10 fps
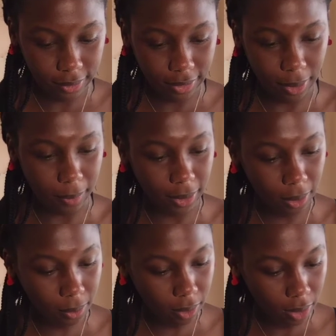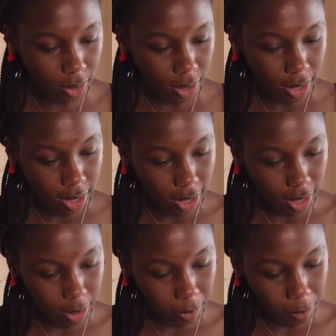There we go.
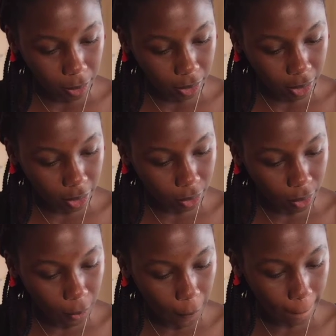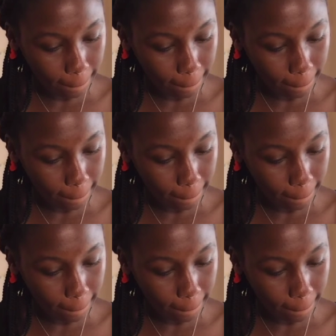And let me poke another hole.